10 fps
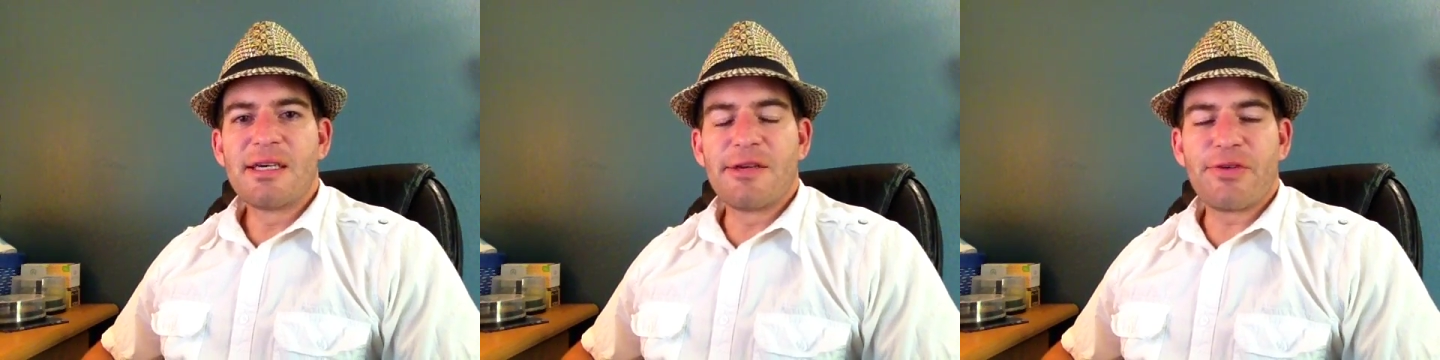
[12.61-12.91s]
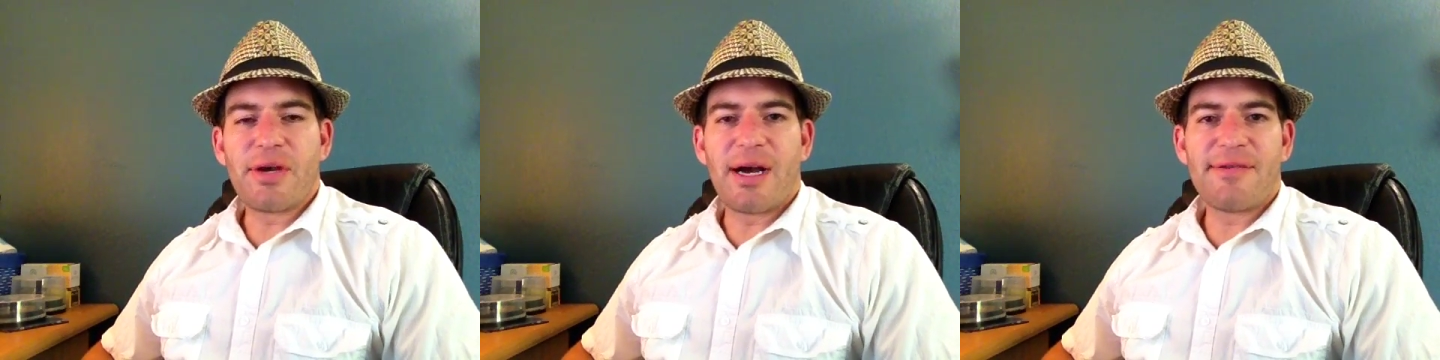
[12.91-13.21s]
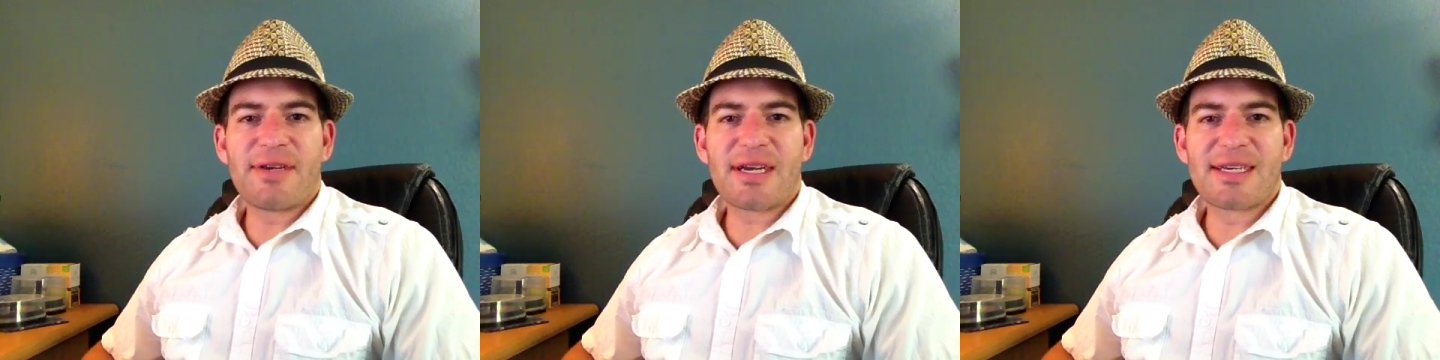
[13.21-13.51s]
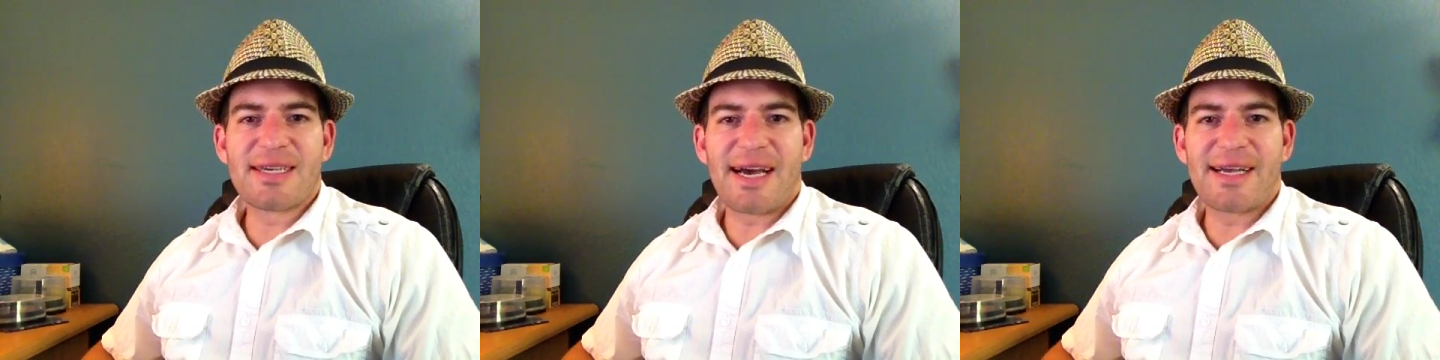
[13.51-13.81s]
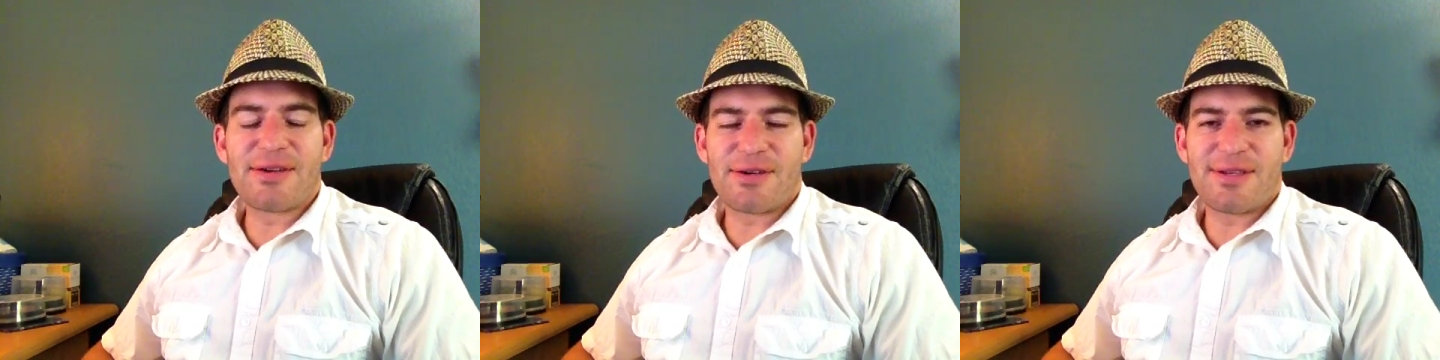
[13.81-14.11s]
If you have an
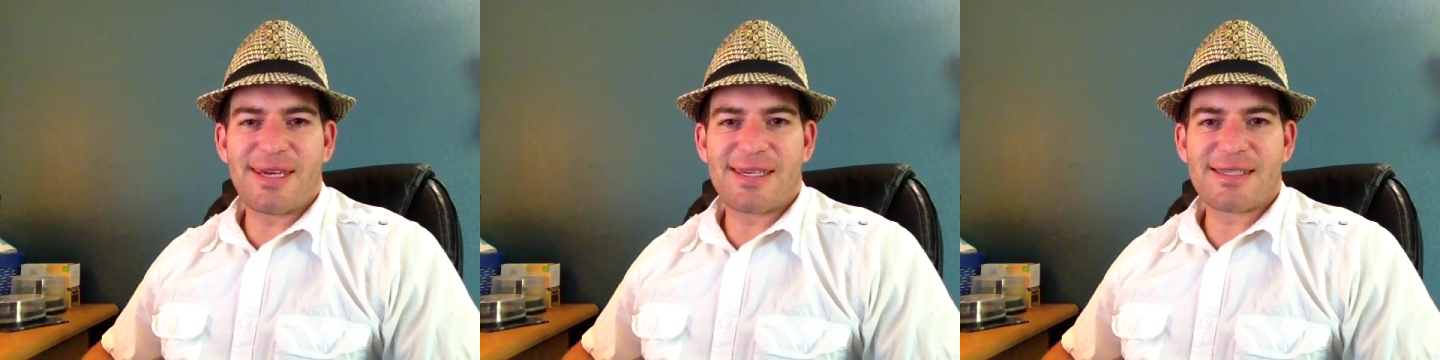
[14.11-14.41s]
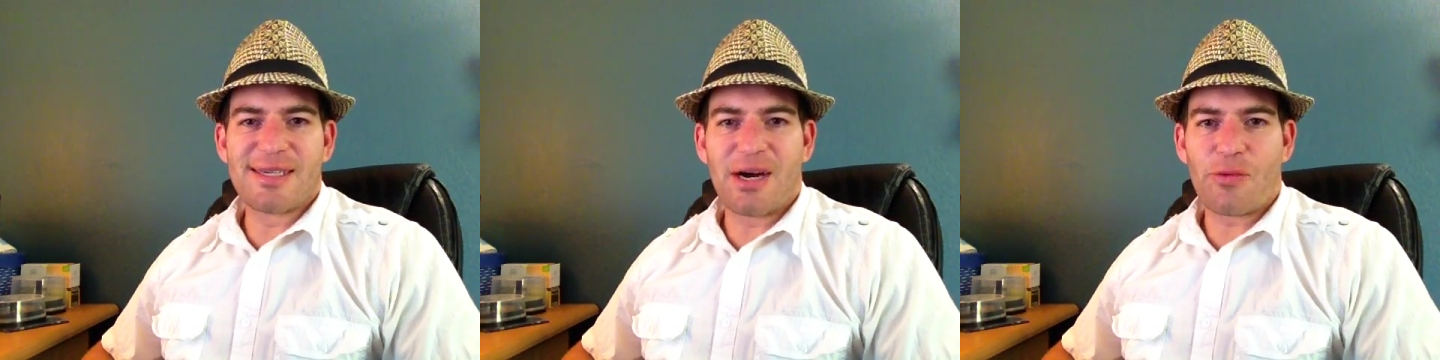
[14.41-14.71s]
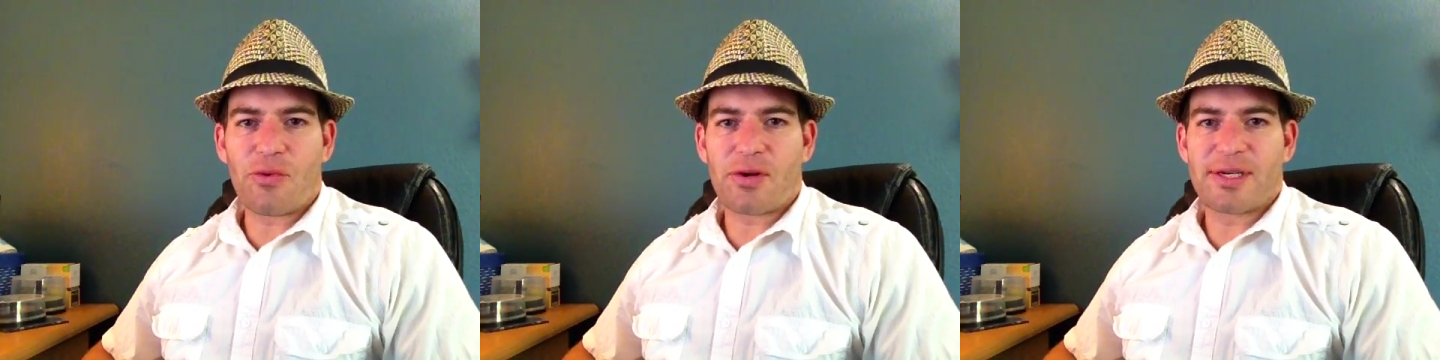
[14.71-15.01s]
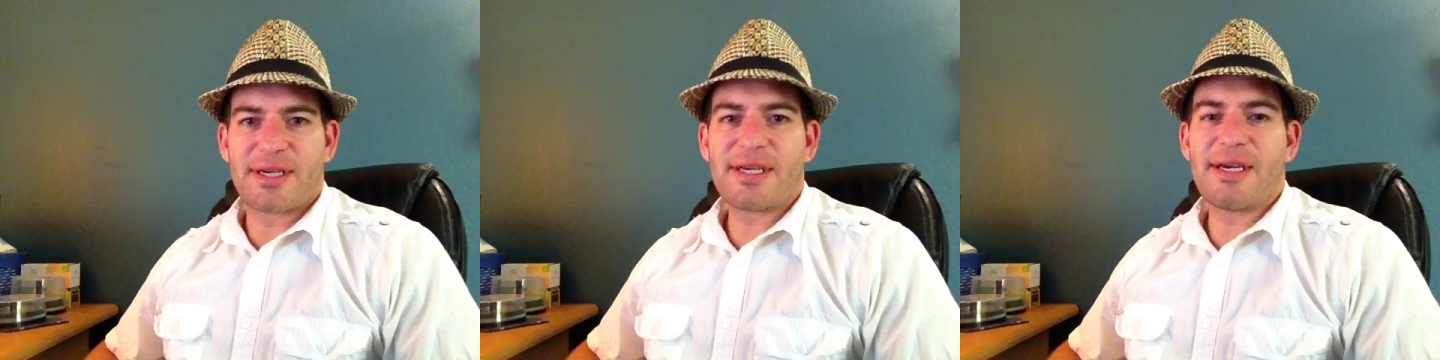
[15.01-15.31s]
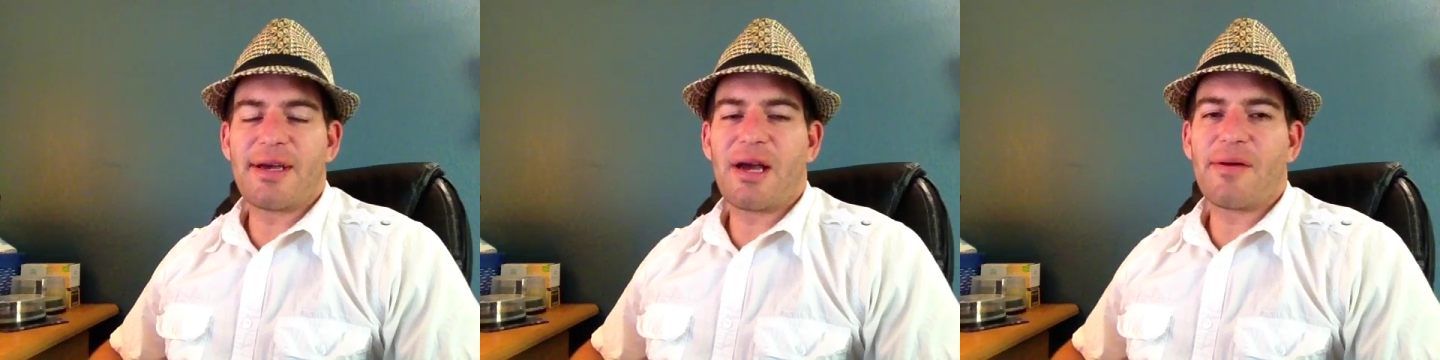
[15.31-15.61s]
igniter that is not
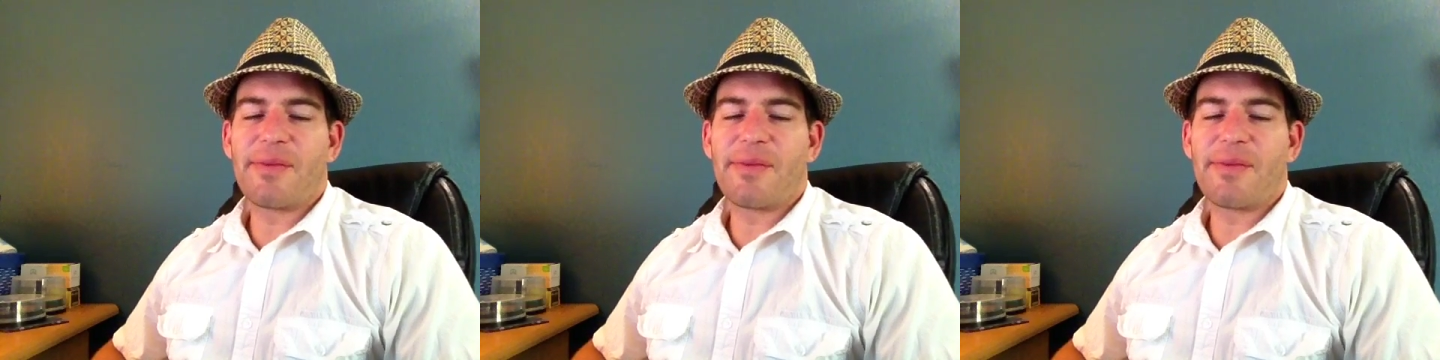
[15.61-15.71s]
working, uh,